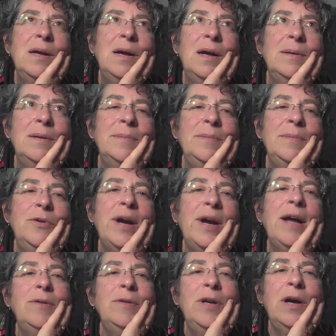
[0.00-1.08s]
um,
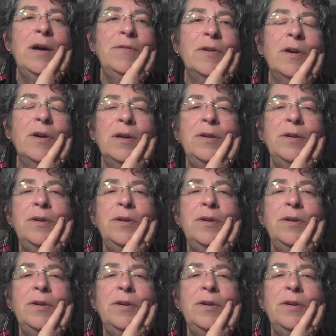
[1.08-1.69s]
ground cover